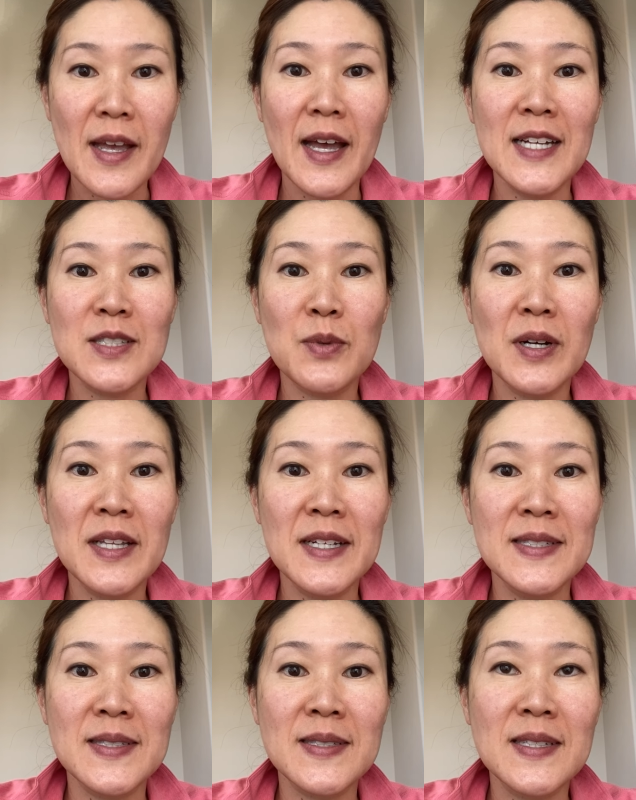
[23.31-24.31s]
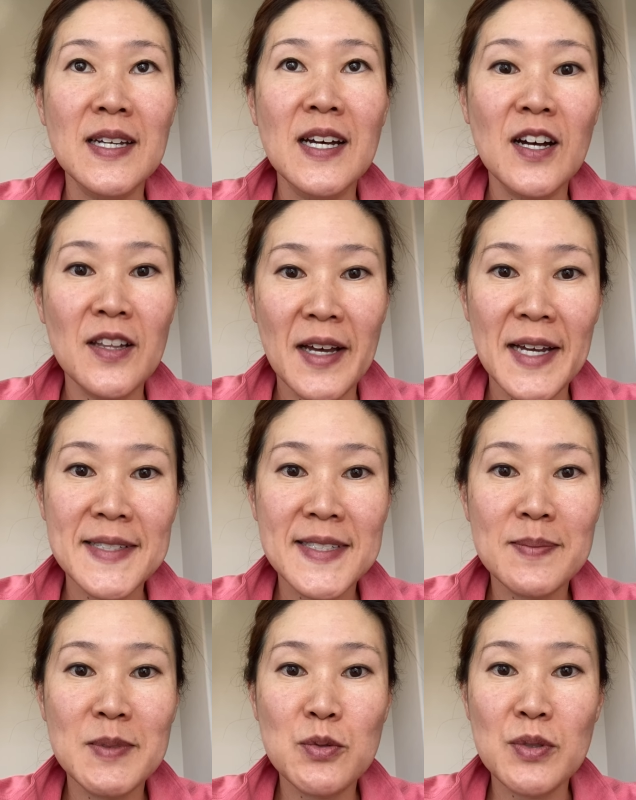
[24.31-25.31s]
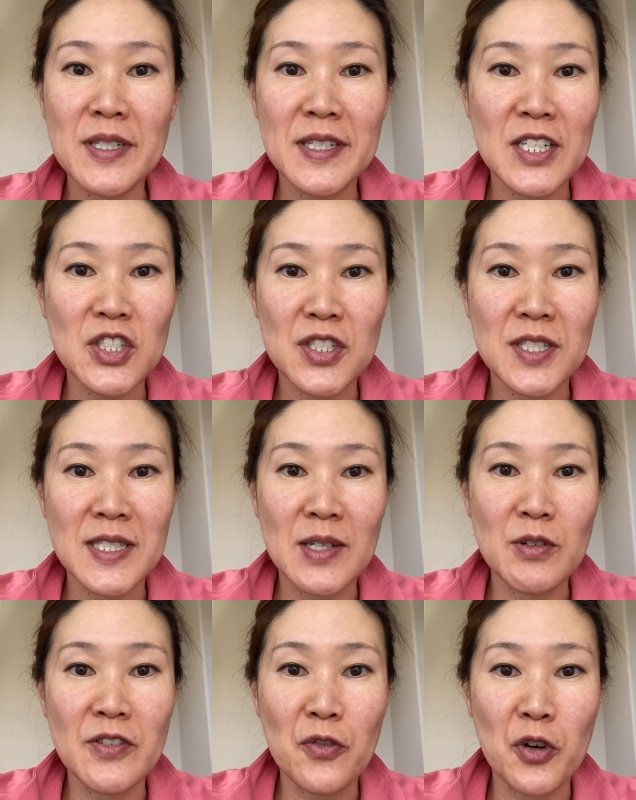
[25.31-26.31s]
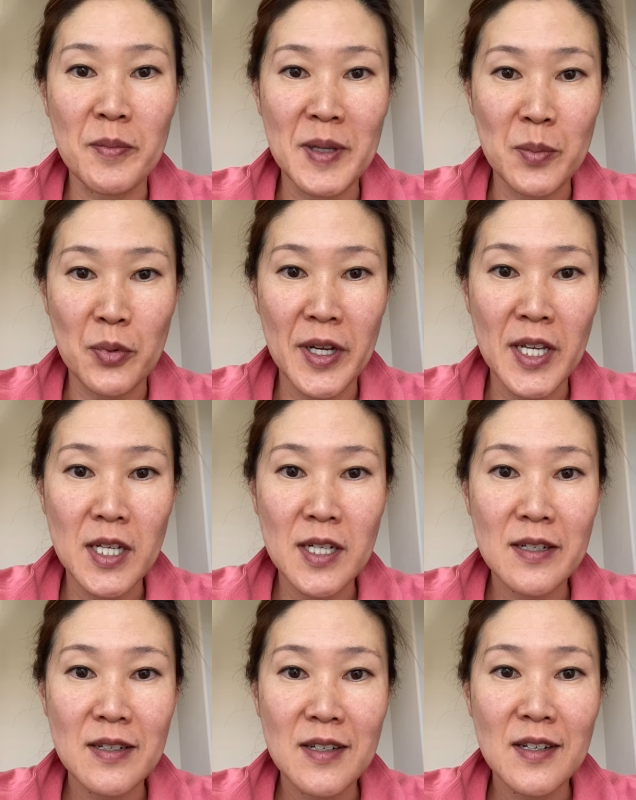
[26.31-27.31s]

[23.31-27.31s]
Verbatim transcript: as well as alliances between nations that will form and break.